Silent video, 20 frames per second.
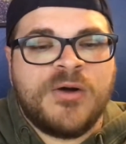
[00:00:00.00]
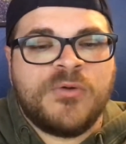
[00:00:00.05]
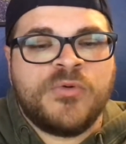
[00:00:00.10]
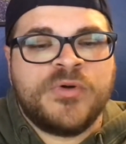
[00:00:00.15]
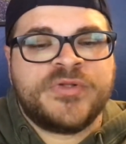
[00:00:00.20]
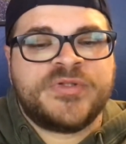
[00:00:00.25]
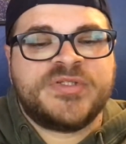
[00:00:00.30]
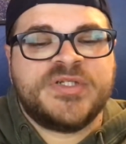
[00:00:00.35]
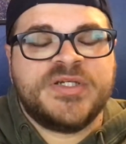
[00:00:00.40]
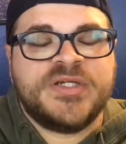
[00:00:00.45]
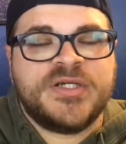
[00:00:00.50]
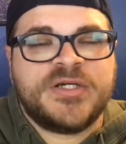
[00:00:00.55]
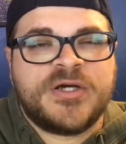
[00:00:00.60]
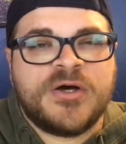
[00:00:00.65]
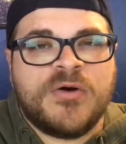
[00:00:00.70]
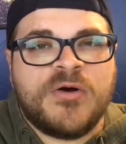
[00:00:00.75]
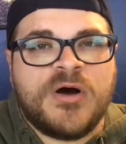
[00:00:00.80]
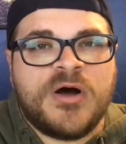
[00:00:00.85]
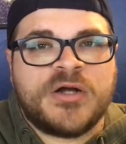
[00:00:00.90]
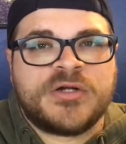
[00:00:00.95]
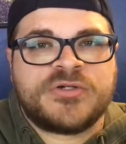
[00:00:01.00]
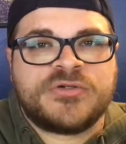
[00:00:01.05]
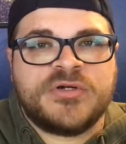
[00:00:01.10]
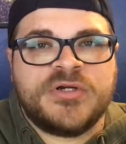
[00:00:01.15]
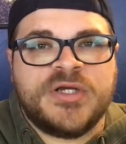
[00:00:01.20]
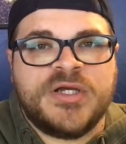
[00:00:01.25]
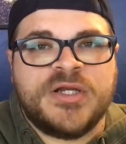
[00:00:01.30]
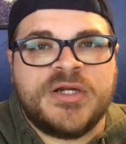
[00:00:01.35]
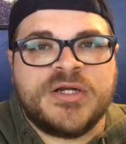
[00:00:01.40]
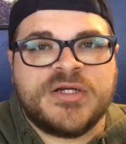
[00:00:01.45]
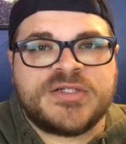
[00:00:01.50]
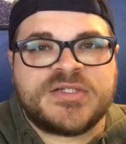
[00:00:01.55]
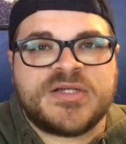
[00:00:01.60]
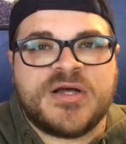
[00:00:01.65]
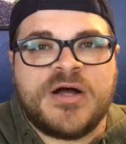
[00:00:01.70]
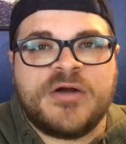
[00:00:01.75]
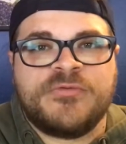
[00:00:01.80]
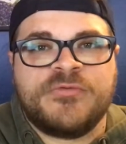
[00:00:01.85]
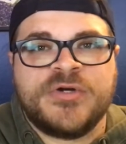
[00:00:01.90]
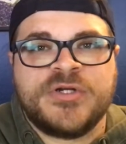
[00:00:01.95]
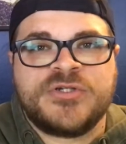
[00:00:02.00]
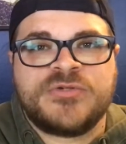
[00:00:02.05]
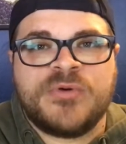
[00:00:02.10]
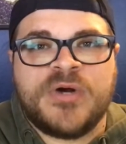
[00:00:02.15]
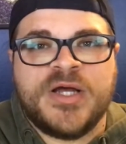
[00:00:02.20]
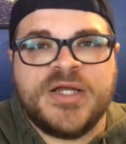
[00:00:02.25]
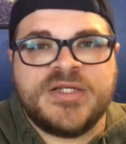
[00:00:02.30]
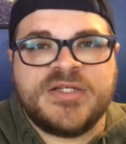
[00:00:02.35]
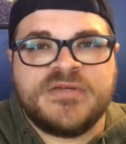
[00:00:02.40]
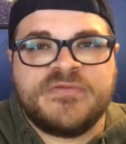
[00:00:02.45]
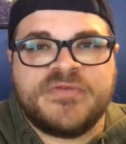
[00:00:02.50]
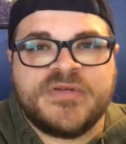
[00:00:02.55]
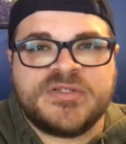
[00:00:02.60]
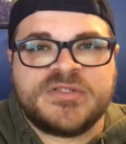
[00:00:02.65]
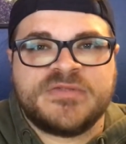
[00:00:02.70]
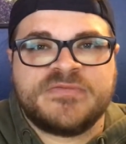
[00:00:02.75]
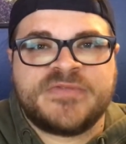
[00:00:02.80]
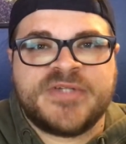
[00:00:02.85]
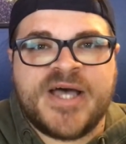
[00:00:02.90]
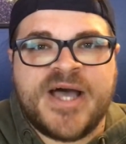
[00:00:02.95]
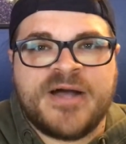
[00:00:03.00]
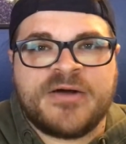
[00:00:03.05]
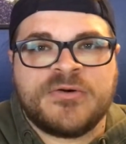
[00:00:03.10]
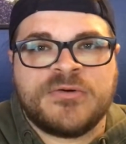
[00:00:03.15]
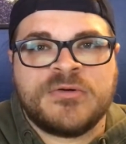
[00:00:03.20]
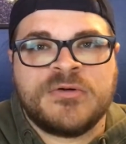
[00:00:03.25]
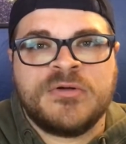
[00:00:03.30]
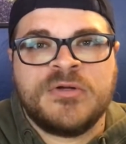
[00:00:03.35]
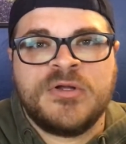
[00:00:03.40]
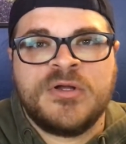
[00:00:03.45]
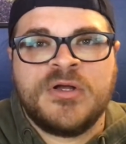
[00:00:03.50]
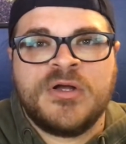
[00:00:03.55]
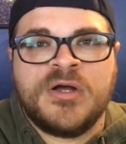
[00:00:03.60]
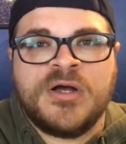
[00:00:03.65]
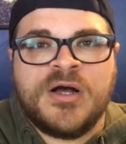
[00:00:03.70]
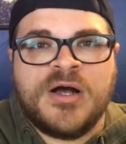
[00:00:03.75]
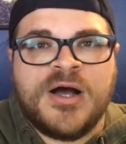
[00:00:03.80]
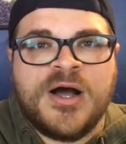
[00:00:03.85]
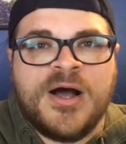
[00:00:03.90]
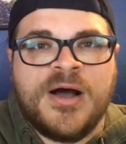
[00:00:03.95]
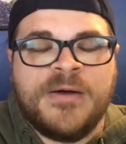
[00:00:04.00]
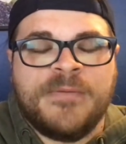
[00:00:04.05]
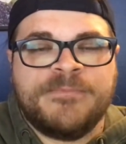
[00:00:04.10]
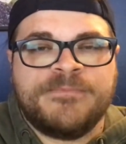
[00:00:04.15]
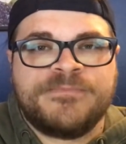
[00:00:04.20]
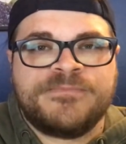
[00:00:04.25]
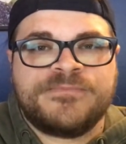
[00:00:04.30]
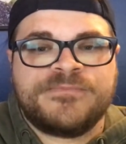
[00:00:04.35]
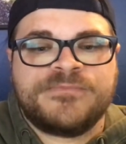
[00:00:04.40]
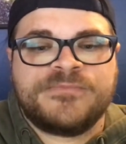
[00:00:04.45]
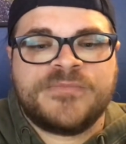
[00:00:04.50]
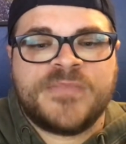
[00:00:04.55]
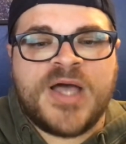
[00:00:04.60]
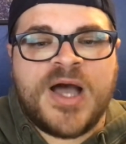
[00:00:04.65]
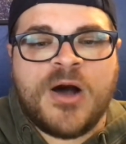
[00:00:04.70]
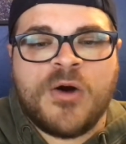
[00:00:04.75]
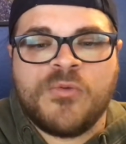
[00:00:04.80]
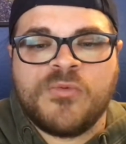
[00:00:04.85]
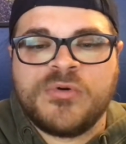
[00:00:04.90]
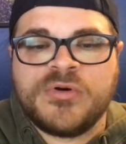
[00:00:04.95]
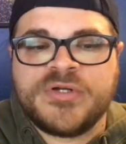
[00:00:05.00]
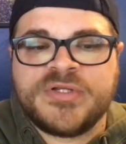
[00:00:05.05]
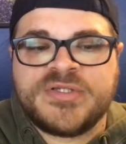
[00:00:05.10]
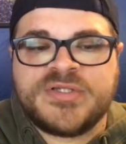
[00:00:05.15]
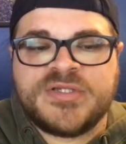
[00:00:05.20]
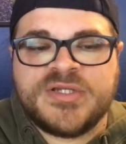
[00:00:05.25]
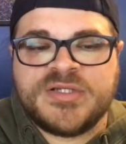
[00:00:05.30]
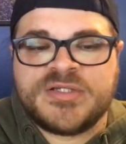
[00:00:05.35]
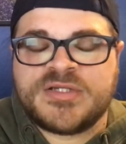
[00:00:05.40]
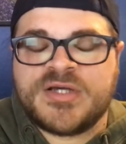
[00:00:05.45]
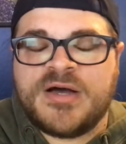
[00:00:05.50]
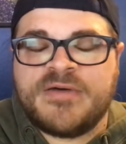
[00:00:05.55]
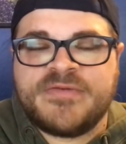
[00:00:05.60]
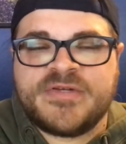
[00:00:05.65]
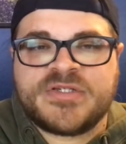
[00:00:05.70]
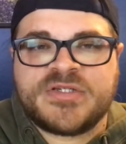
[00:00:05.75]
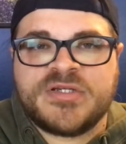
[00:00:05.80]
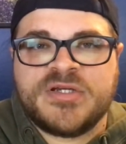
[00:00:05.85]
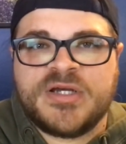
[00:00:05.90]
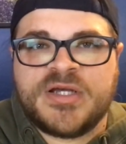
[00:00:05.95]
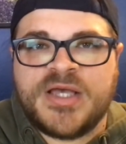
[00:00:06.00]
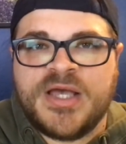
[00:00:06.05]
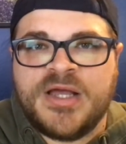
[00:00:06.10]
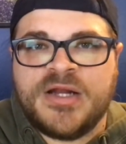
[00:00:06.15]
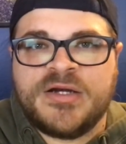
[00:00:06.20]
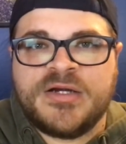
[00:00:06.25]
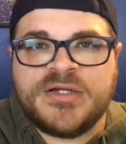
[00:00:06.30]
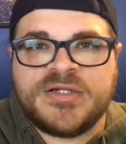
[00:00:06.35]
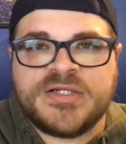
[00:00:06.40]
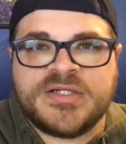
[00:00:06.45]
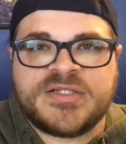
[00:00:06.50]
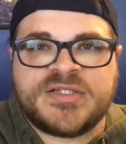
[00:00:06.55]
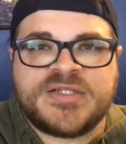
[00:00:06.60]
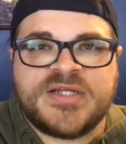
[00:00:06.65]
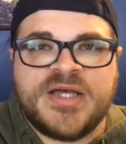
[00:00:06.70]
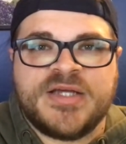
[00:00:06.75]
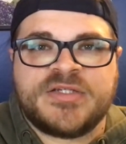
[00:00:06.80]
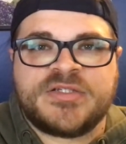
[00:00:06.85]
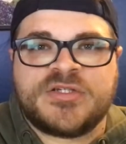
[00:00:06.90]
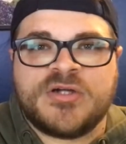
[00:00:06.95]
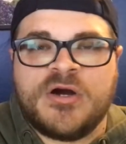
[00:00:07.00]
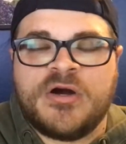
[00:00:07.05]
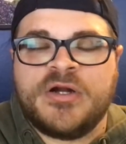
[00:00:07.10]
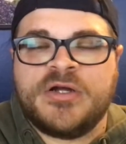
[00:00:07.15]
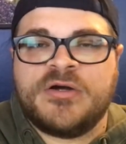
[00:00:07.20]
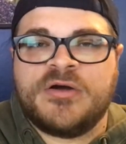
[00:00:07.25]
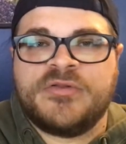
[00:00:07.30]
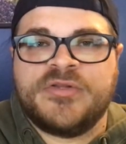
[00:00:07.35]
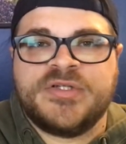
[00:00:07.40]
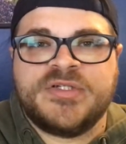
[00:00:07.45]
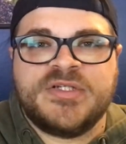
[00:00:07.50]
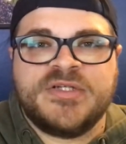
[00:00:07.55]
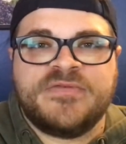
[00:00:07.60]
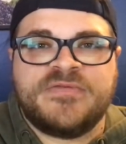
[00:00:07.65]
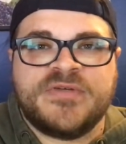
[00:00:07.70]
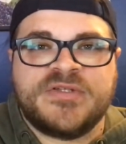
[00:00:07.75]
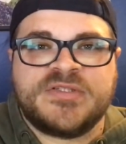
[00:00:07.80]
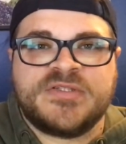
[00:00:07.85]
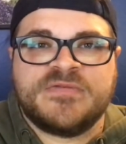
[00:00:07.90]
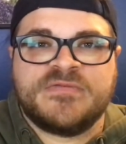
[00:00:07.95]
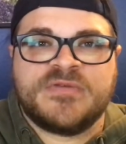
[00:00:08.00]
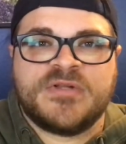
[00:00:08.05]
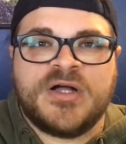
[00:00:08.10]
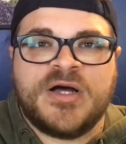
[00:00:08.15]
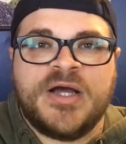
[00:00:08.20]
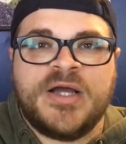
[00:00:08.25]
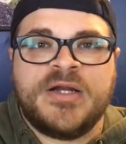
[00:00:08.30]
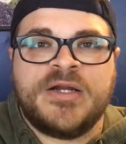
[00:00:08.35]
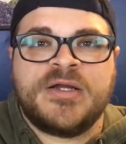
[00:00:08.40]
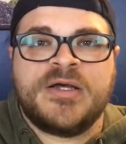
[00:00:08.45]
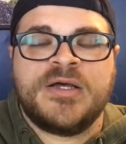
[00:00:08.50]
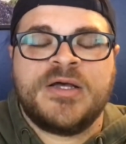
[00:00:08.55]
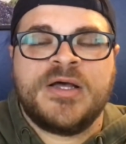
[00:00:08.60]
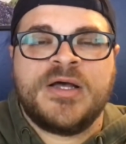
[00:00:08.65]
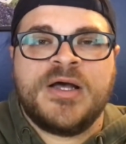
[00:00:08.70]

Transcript: with Danico Autry and Hassan Ridgeway at defensive tackle. Al Woods is obviously a candidate to stay starting on the defensive line.